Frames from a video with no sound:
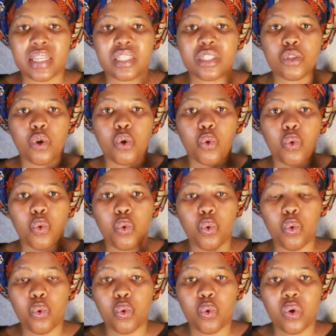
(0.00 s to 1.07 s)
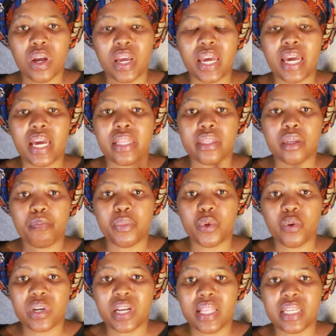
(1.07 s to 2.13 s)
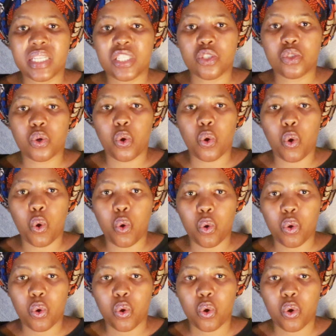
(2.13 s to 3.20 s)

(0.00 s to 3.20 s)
is u and the plural is o.